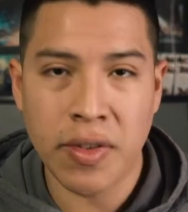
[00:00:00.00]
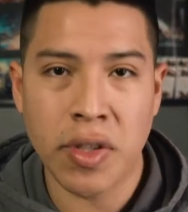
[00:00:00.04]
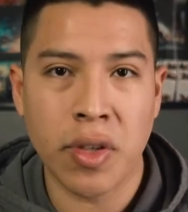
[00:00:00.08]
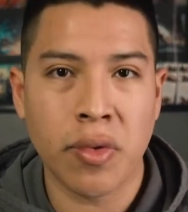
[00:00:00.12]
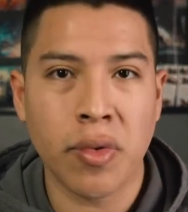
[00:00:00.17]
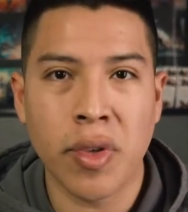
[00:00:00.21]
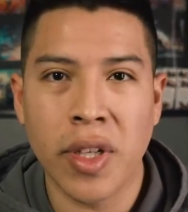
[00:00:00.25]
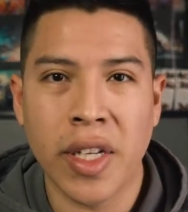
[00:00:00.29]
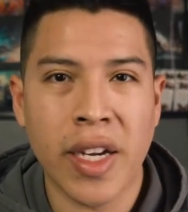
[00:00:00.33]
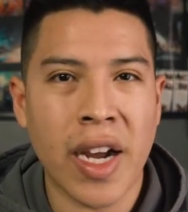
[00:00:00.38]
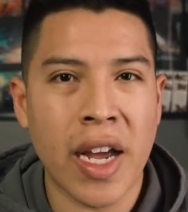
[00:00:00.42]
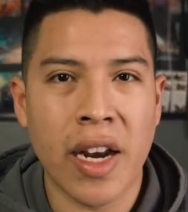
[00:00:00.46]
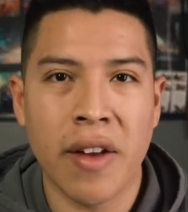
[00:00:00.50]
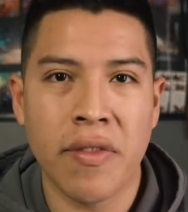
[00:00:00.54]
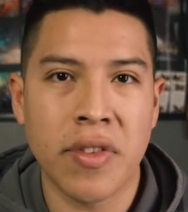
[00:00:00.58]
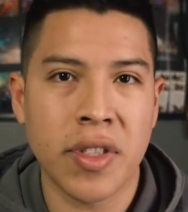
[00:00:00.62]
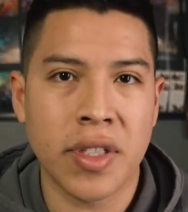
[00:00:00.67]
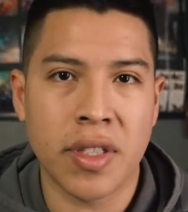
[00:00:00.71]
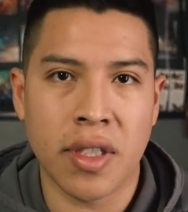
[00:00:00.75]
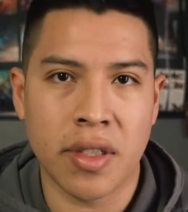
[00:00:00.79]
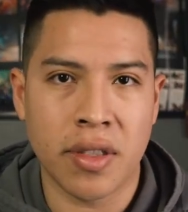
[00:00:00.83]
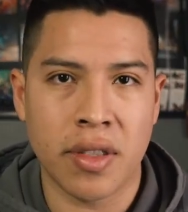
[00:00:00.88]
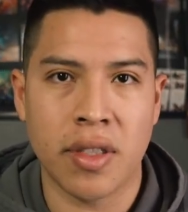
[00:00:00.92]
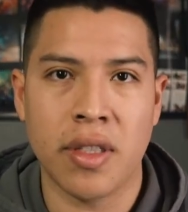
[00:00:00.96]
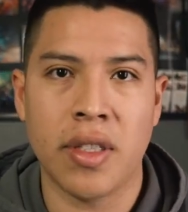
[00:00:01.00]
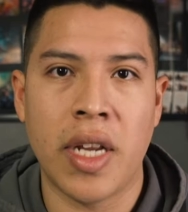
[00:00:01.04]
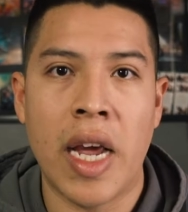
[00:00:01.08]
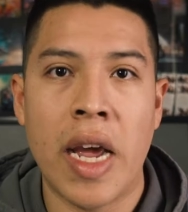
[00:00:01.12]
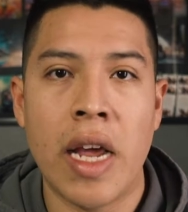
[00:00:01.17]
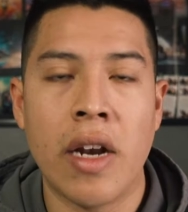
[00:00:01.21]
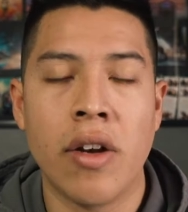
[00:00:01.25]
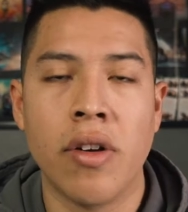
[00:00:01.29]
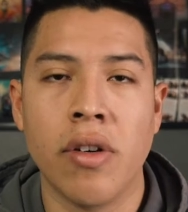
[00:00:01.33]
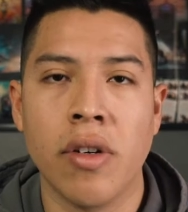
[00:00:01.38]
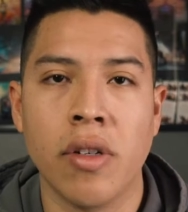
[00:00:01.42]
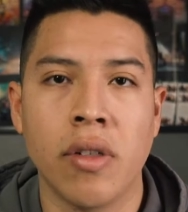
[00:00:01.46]
you really kind of just a
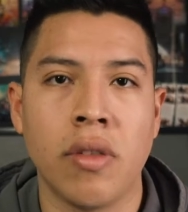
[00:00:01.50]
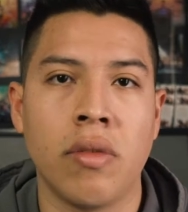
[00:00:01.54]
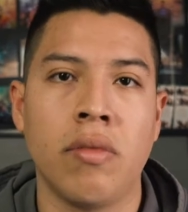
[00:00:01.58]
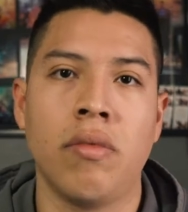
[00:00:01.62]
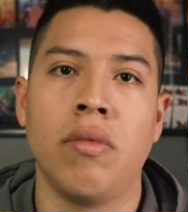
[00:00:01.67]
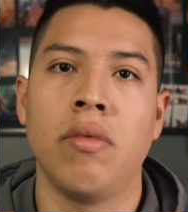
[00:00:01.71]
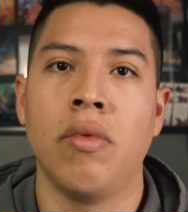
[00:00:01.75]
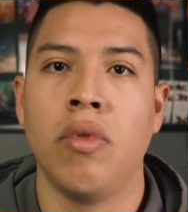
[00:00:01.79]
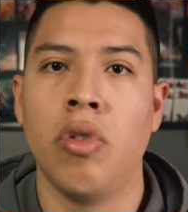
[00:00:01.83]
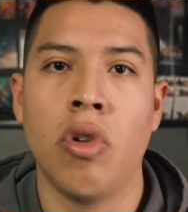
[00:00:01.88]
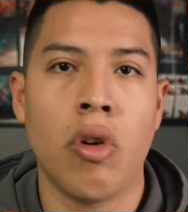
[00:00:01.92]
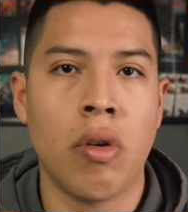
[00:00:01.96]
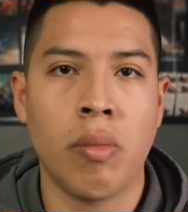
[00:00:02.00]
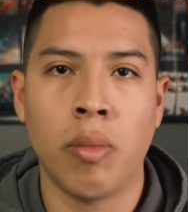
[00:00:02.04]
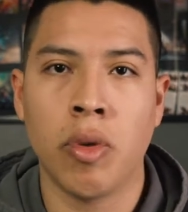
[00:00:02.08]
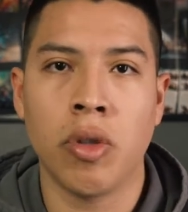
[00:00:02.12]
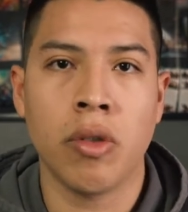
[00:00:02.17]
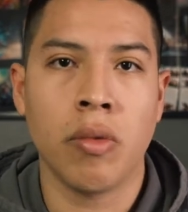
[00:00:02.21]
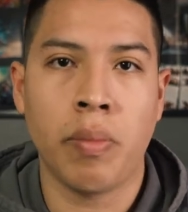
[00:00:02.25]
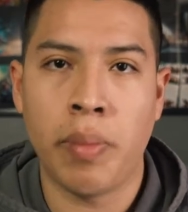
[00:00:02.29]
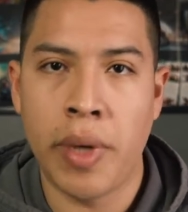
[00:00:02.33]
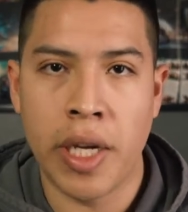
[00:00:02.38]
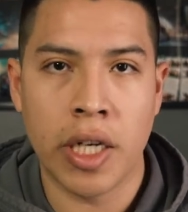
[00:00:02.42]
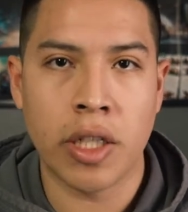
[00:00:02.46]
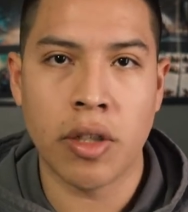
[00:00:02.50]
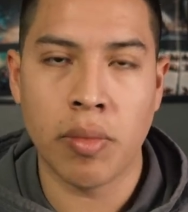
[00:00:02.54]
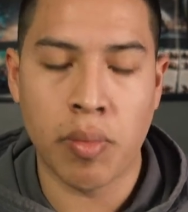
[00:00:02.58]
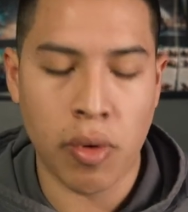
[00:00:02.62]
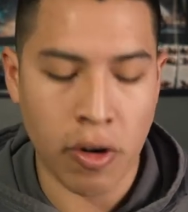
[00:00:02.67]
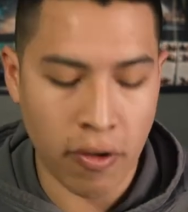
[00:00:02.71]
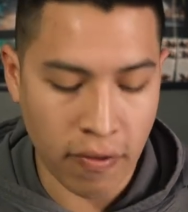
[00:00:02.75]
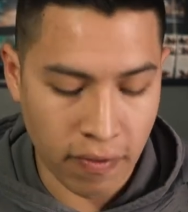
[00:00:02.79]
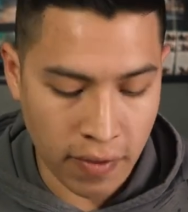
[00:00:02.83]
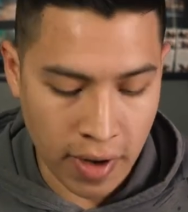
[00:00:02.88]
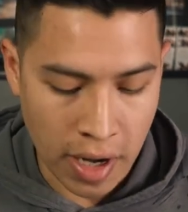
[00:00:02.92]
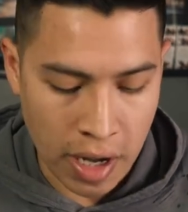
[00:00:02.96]
standard normal picture
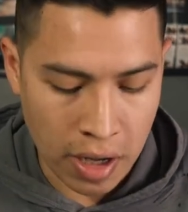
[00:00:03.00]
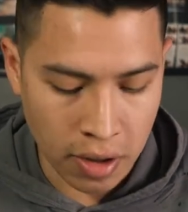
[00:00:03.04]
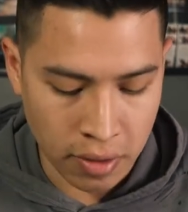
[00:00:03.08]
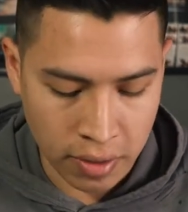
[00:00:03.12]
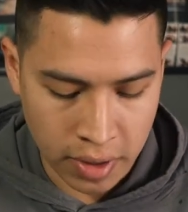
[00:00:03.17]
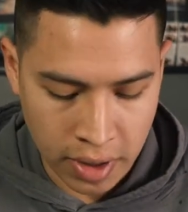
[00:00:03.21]
profile,